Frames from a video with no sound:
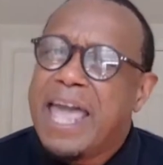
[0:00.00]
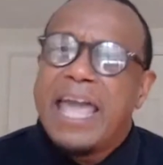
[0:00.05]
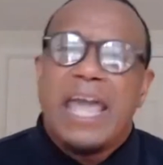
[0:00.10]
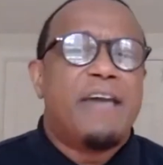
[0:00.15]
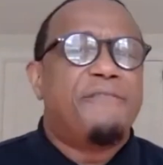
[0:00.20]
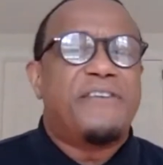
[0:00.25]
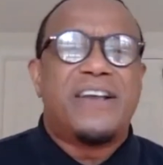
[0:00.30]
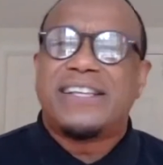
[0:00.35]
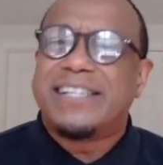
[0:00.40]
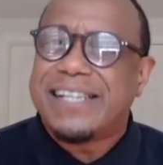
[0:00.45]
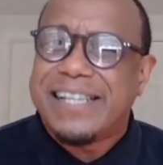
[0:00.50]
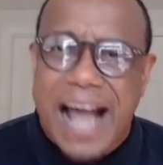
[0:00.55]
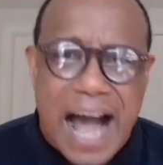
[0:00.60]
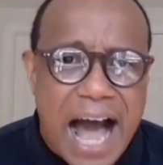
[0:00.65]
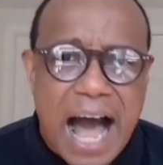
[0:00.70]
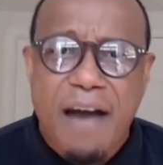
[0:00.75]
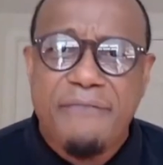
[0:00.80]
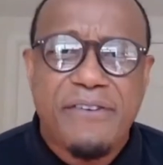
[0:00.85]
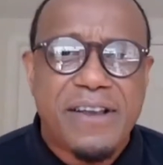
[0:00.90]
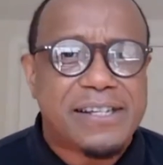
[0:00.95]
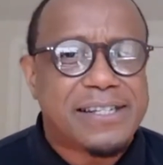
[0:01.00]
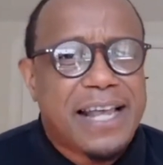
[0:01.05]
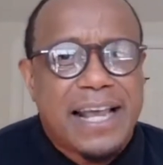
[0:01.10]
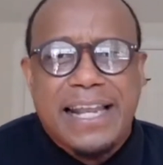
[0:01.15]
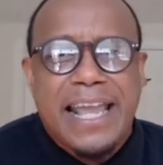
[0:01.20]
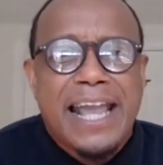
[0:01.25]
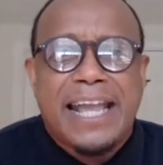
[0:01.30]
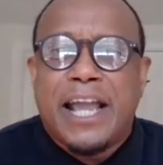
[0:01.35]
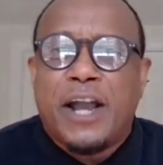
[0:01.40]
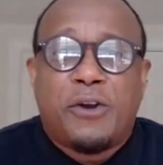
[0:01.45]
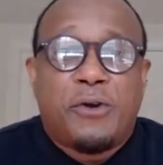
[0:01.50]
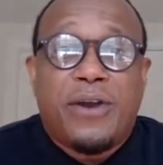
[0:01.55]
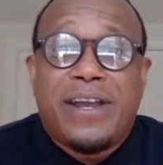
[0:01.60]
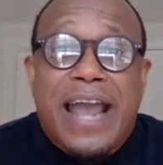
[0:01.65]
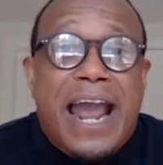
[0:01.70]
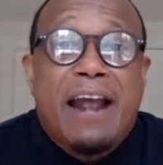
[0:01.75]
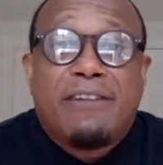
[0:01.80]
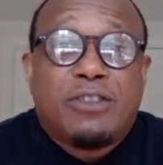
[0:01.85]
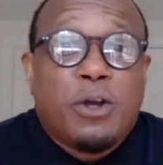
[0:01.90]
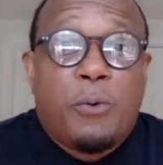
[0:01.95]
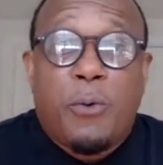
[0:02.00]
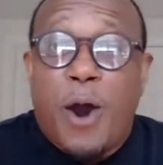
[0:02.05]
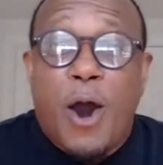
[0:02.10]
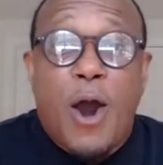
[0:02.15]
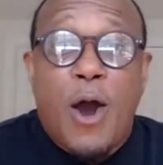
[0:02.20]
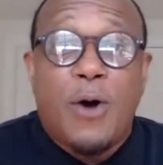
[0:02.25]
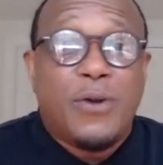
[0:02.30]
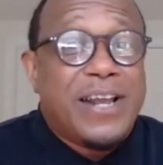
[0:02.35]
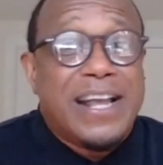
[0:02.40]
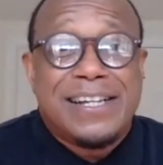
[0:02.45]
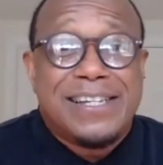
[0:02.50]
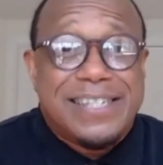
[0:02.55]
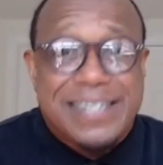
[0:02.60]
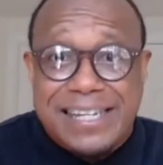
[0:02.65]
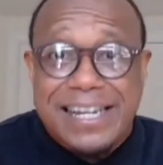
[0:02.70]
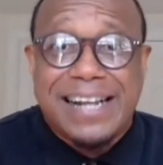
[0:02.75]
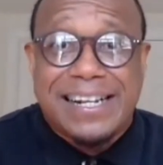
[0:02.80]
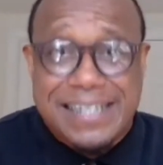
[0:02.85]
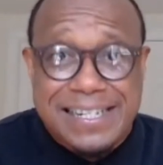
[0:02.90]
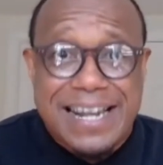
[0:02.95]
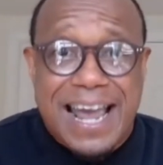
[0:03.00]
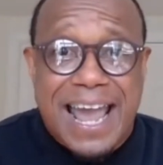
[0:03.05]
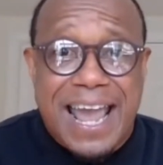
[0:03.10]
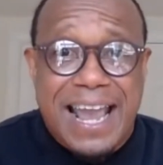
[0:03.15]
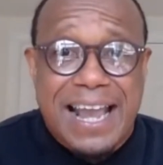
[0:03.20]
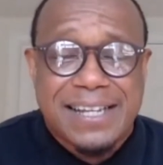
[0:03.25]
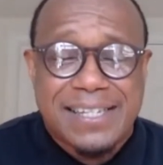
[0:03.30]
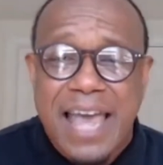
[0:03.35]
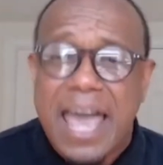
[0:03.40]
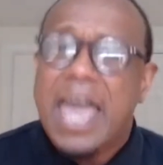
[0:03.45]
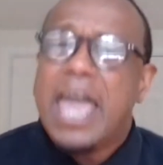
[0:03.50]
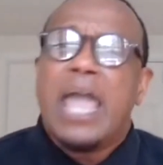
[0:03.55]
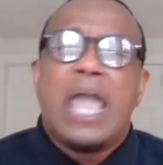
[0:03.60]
If it's obvious that he can create the world in 6 days,